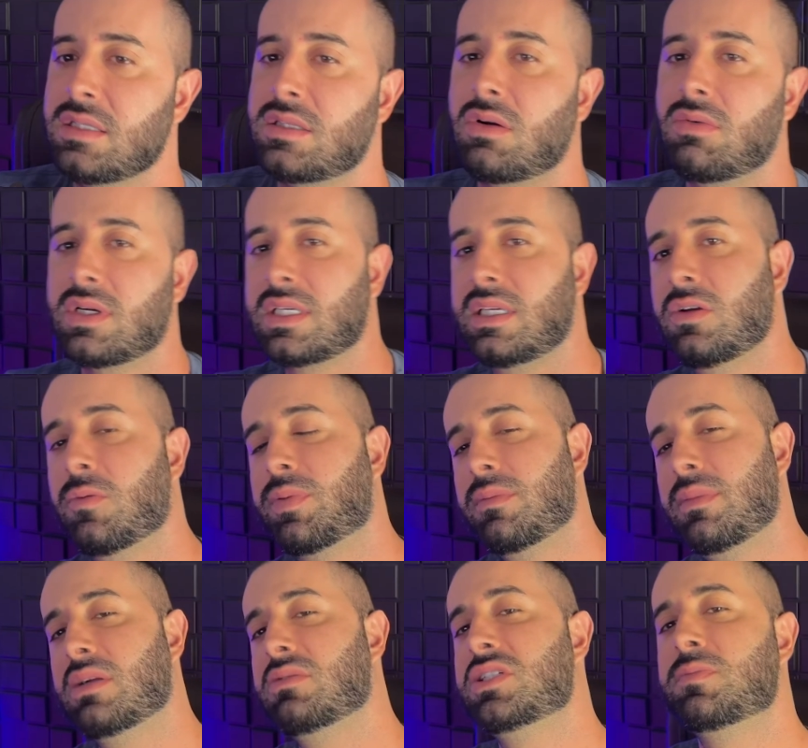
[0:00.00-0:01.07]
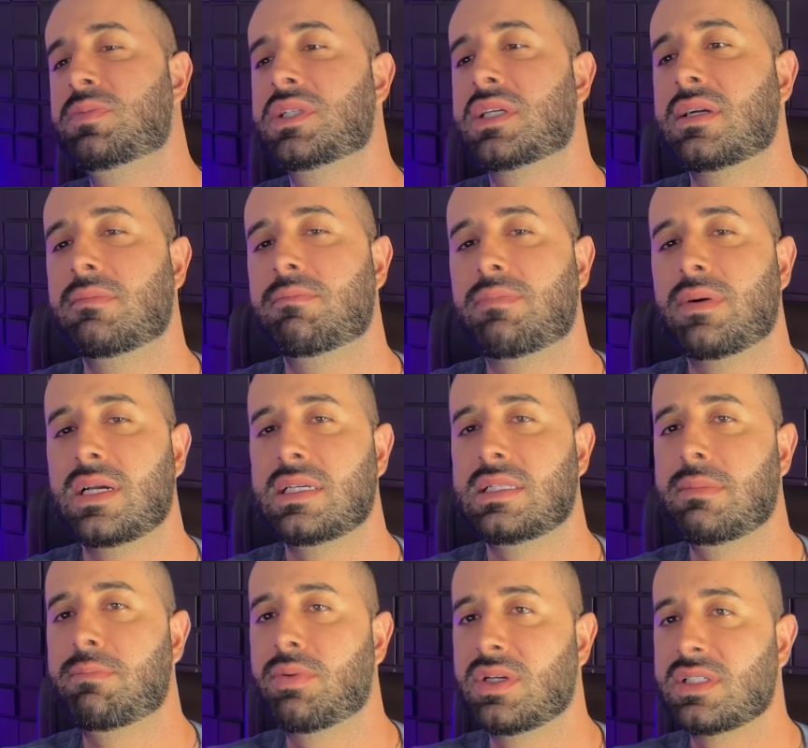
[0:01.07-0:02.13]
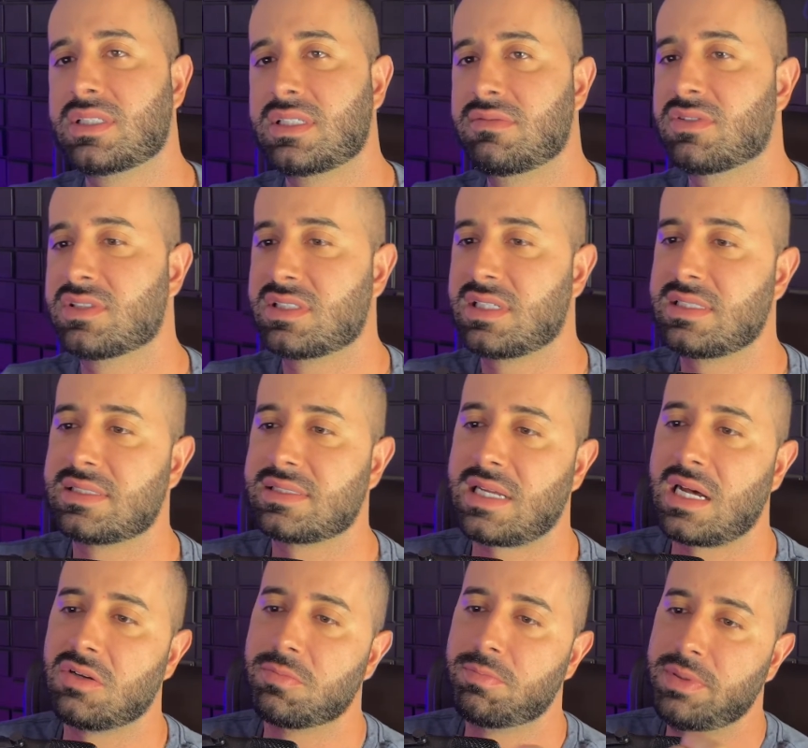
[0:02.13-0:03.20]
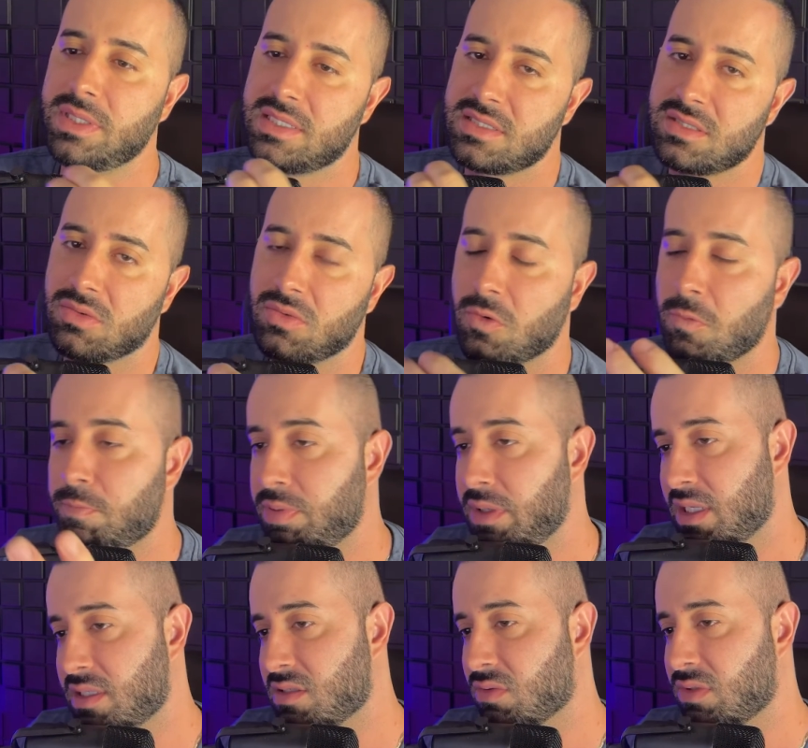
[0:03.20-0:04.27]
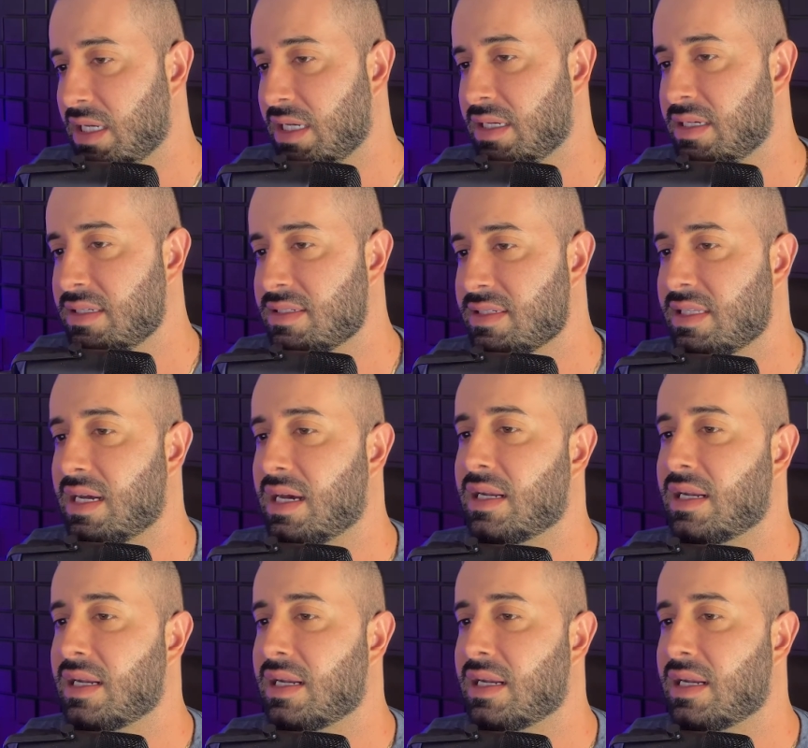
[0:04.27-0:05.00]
So here, the first type of campaign after you install Pixel, who installs it?